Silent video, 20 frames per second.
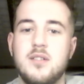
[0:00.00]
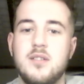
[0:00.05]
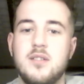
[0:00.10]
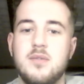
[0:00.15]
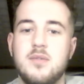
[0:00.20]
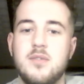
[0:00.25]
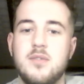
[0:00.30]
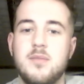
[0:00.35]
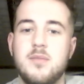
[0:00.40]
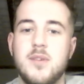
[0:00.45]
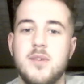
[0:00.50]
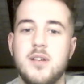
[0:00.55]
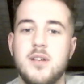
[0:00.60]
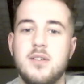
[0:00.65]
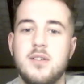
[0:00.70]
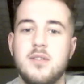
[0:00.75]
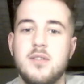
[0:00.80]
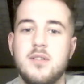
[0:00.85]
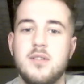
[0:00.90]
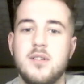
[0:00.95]
Where's my
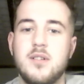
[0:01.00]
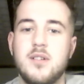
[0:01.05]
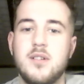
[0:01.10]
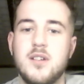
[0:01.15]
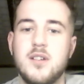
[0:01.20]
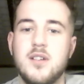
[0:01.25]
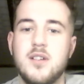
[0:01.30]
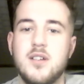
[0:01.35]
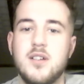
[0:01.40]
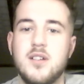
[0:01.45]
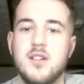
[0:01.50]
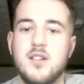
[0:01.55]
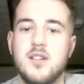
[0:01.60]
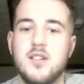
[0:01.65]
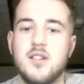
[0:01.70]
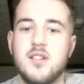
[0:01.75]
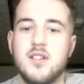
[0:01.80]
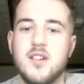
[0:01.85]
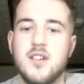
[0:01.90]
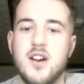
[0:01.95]
queen?
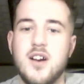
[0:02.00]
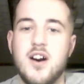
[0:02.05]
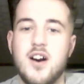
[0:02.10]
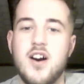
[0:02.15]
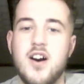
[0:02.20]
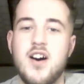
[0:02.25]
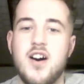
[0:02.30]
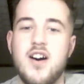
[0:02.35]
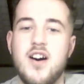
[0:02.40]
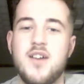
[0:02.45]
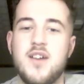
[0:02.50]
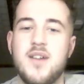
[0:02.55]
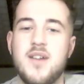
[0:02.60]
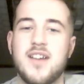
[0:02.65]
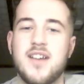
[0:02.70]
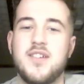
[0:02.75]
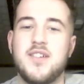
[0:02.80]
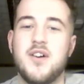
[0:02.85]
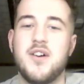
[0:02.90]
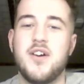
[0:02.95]
Oh
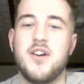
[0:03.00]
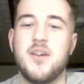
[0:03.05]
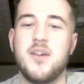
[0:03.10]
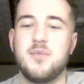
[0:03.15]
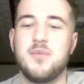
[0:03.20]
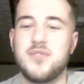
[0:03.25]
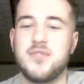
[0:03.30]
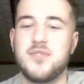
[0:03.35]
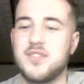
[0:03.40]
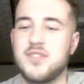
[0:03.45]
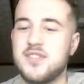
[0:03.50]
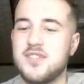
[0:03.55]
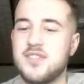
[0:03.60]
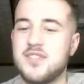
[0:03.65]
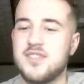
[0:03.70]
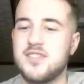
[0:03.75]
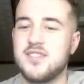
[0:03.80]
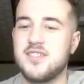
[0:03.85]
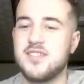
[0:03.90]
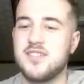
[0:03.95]
my god! I'm
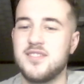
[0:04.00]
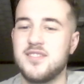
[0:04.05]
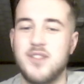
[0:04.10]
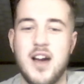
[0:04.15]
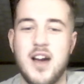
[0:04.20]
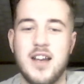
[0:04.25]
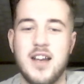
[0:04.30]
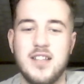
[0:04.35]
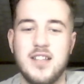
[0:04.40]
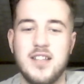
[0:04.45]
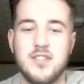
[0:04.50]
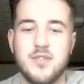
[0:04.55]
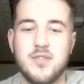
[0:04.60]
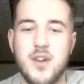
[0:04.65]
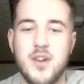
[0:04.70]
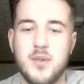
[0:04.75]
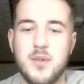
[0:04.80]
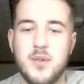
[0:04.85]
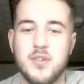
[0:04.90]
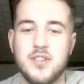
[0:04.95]
right. I need to
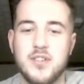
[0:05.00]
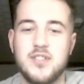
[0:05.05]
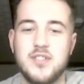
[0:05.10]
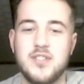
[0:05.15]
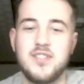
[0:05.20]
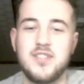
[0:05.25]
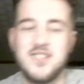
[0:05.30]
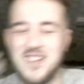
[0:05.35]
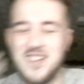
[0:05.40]
focus.